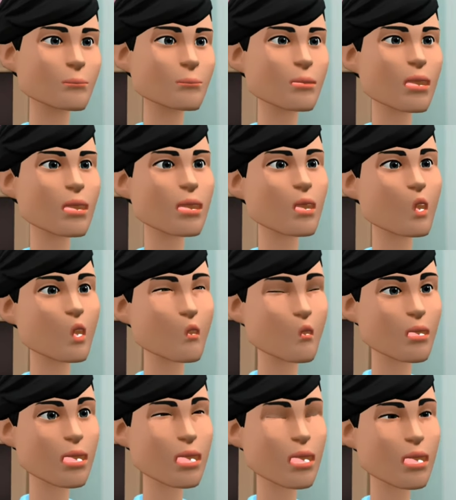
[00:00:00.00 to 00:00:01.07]
Any
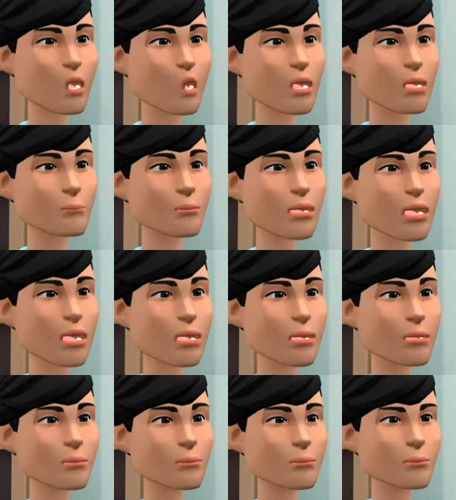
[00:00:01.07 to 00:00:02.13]
conflict in the workplace